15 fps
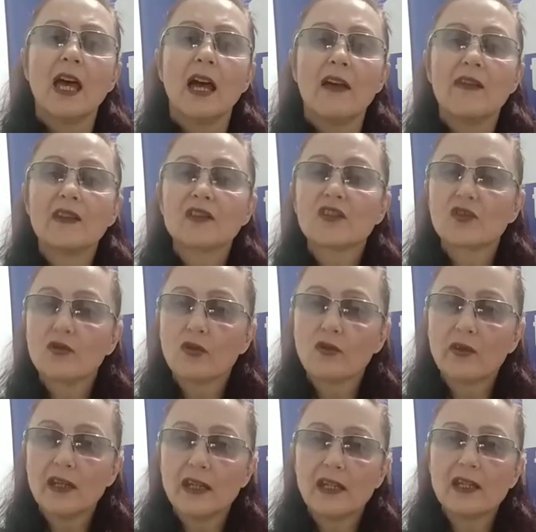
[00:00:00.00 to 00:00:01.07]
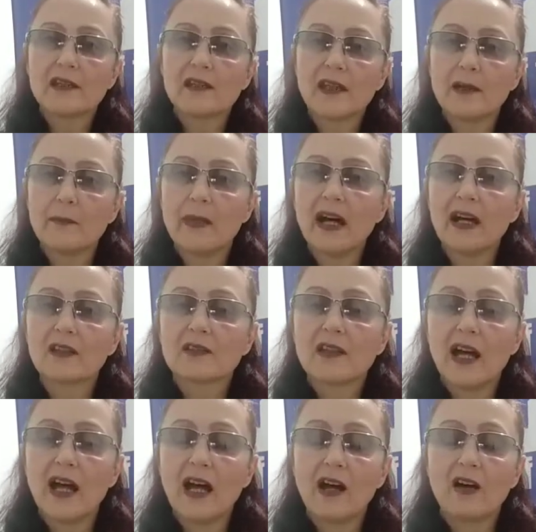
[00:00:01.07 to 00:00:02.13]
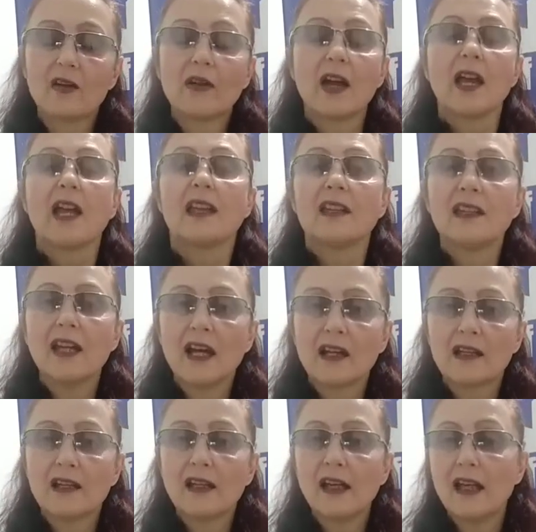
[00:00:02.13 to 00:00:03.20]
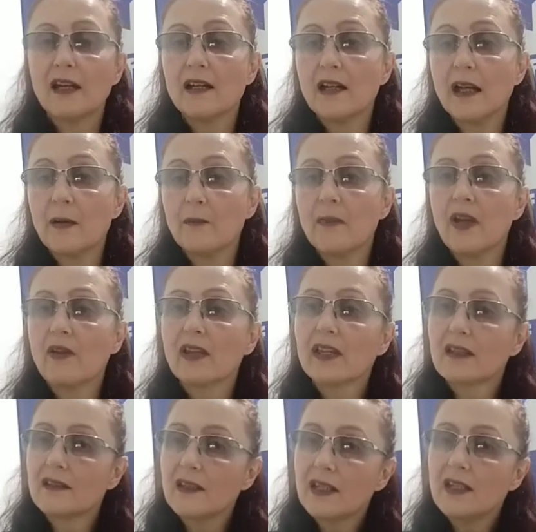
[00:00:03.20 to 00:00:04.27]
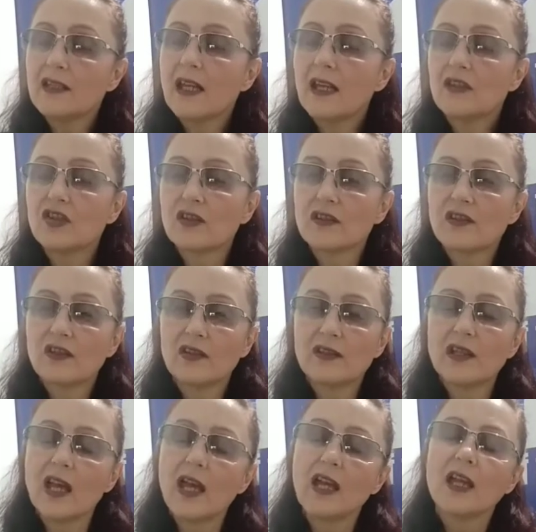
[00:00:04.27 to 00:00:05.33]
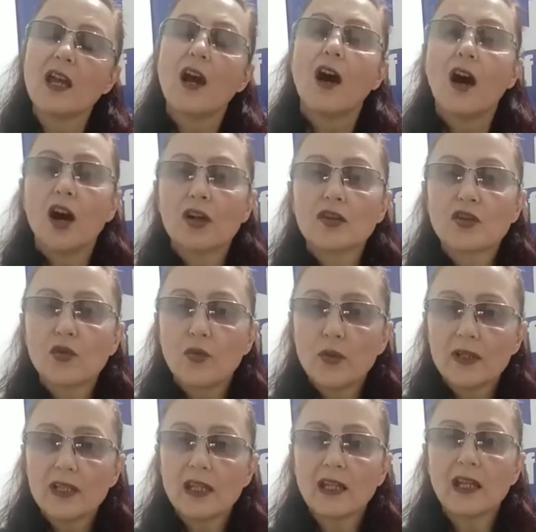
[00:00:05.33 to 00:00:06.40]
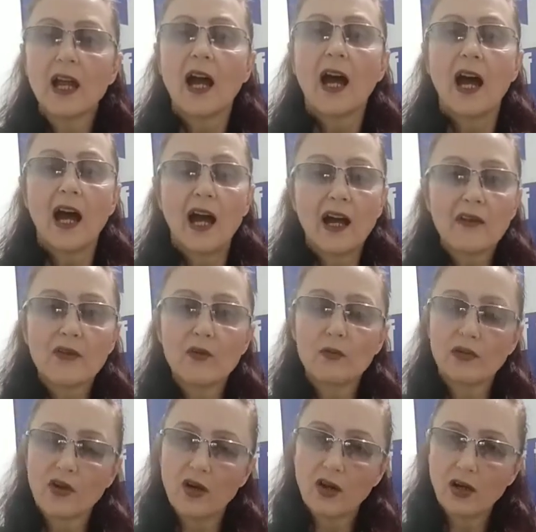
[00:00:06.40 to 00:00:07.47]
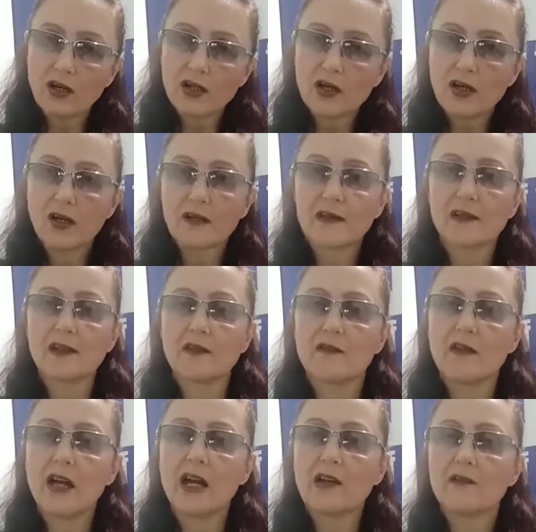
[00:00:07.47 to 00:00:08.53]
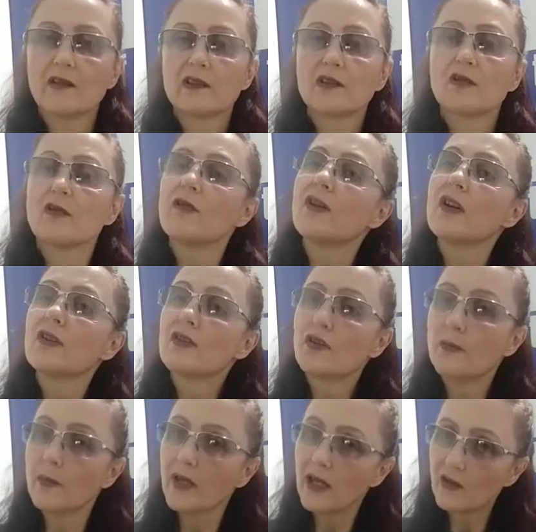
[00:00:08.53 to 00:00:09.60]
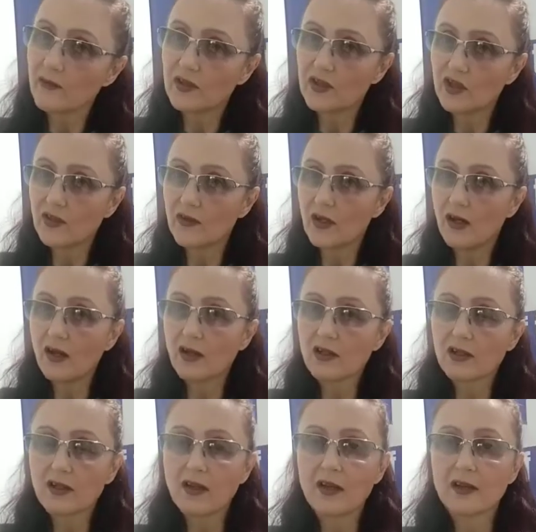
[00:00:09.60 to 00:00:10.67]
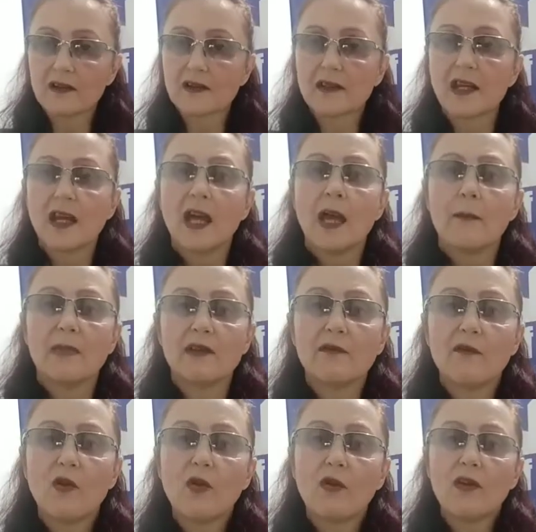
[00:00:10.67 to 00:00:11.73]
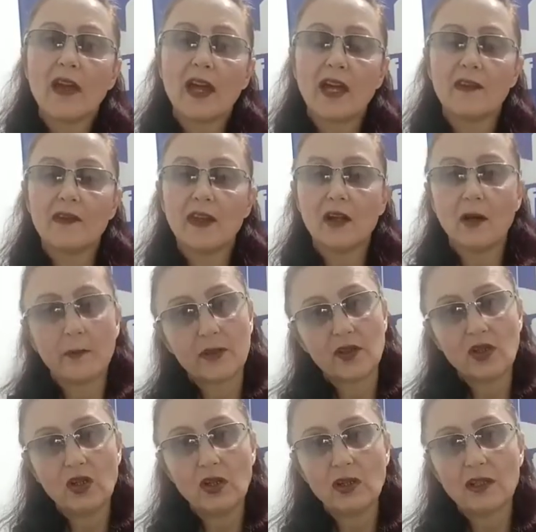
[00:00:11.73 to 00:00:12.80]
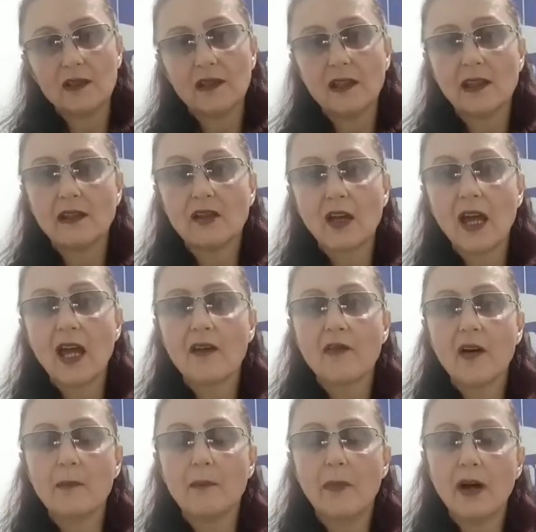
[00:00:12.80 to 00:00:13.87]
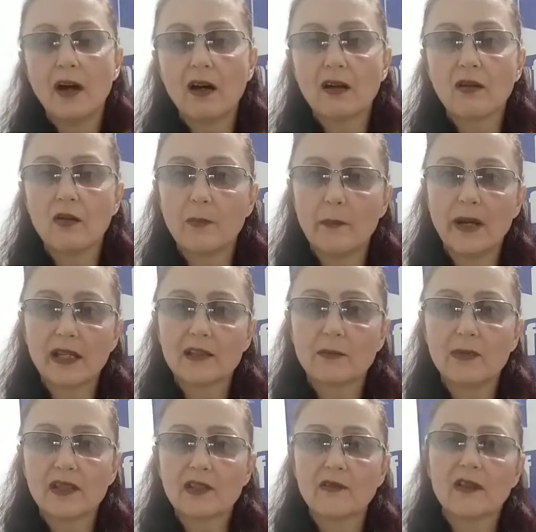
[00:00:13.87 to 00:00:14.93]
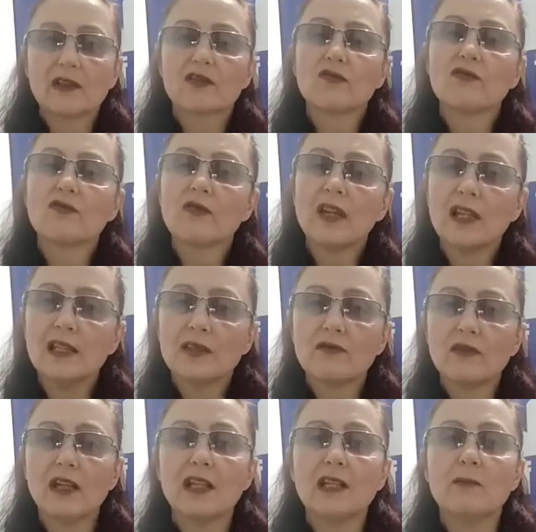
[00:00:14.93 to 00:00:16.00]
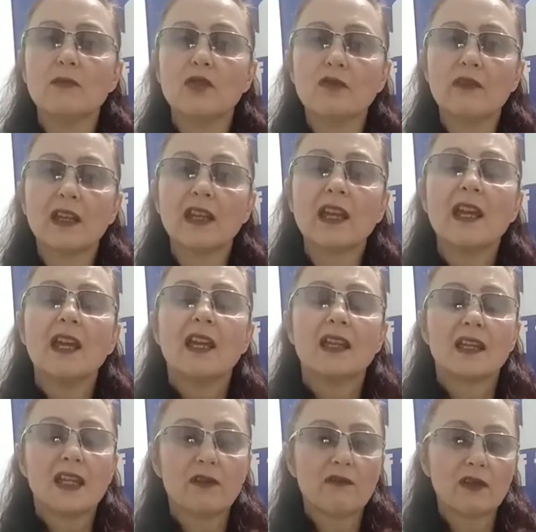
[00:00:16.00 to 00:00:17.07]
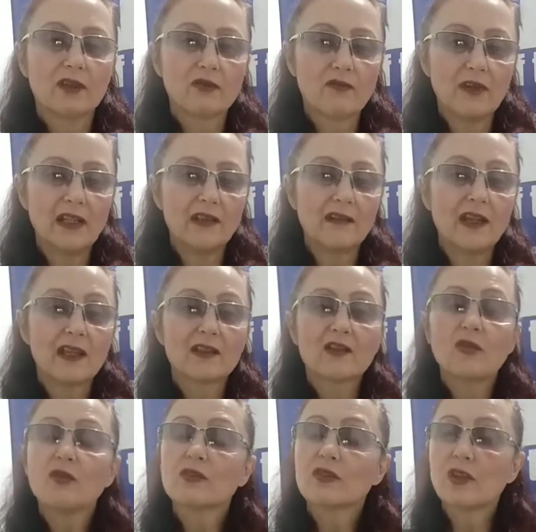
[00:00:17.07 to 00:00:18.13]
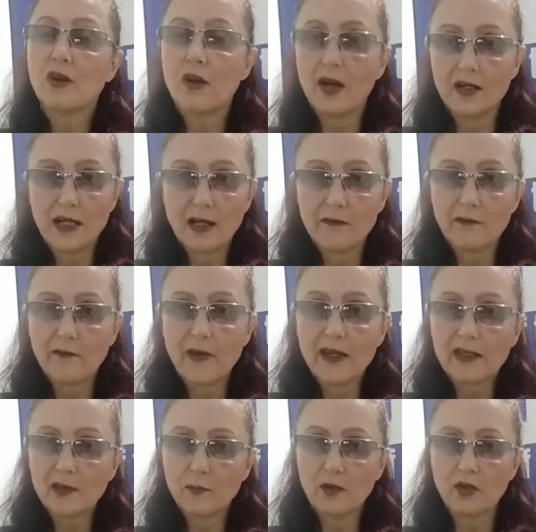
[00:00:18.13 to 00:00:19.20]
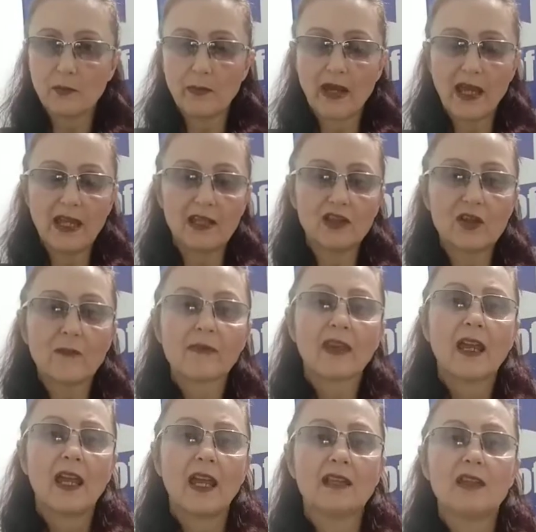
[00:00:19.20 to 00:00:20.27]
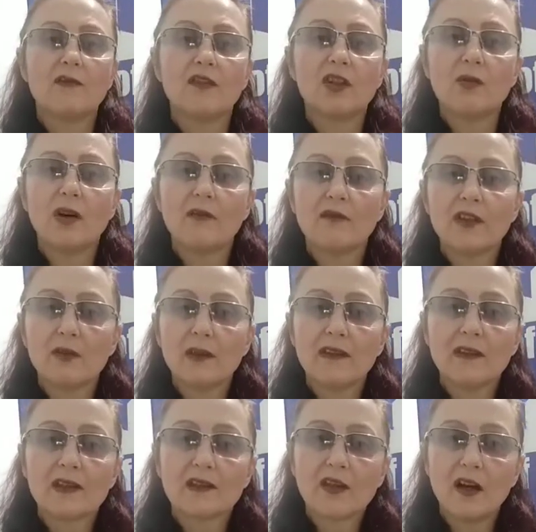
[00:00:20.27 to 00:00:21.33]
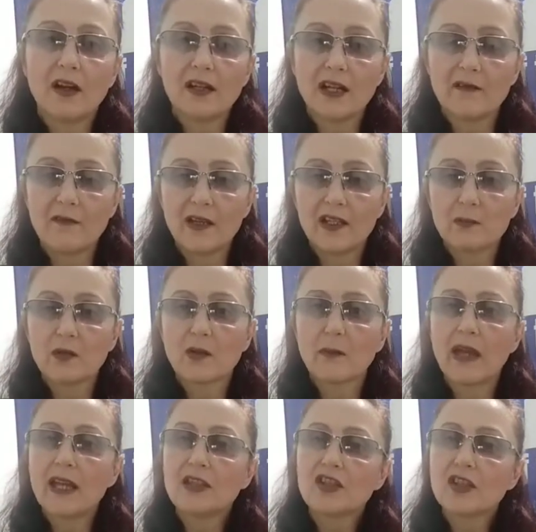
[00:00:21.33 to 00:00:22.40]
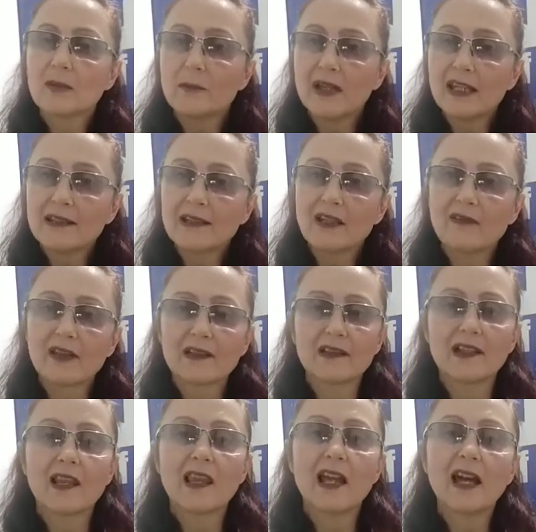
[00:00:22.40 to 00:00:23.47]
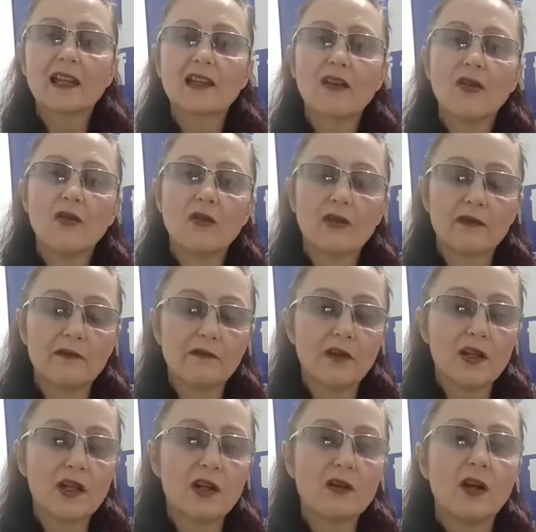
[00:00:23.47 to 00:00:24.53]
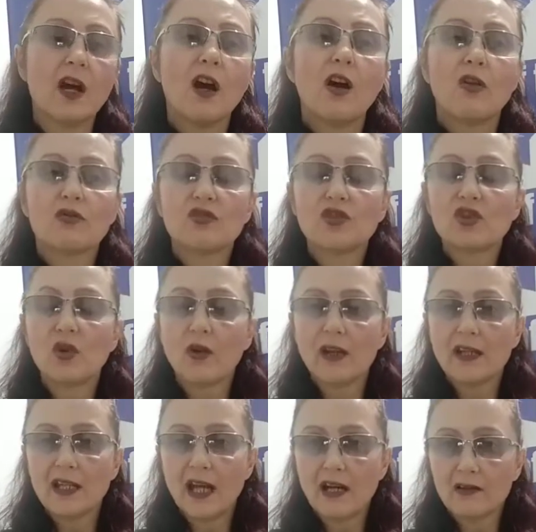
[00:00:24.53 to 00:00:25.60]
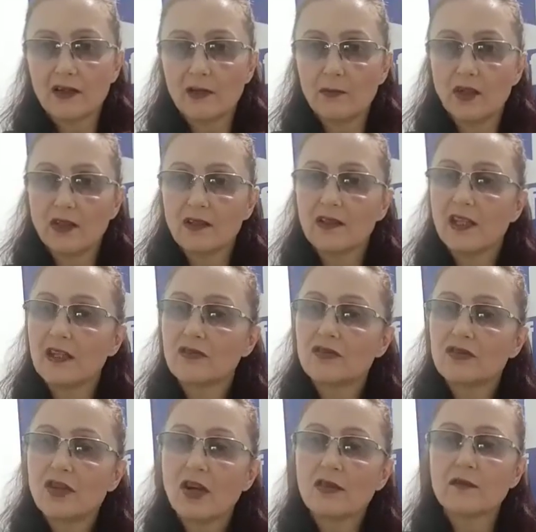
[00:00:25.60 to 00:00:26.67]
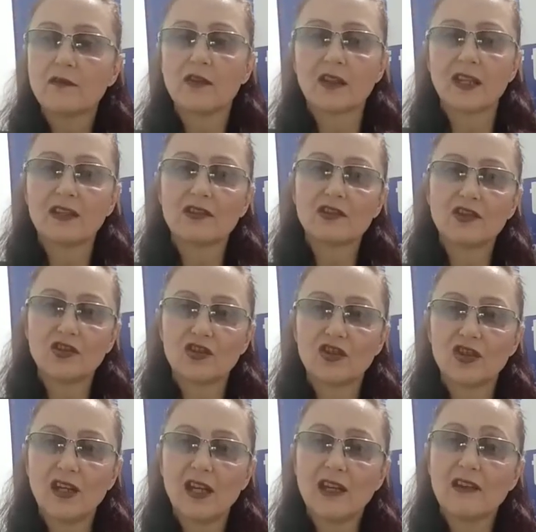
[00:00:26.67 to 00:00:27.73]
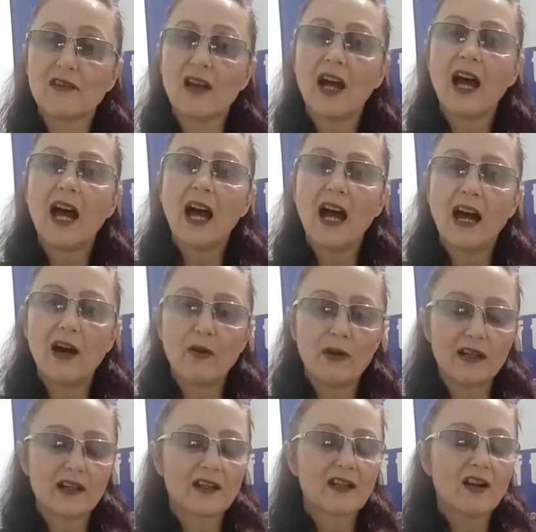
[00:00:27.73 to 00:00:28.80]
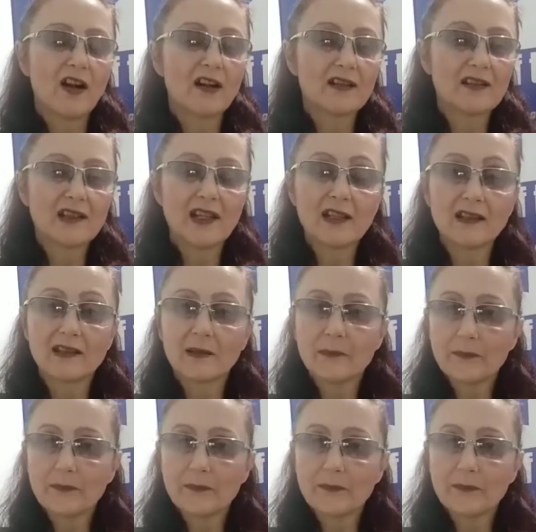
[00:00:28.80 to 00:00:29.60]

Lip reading: The story is about how young American teenagers today are twinning either with Holocaust survivors or those who perished in the Holocaust before they had the opportunity to have a bar or bat mitzvah. It's really, really moving. Give it a read. That's also on our Facebook page. And if you are viewing this on our Facebook page, please give us a like or a follow or join our community. And don't forget to share our content.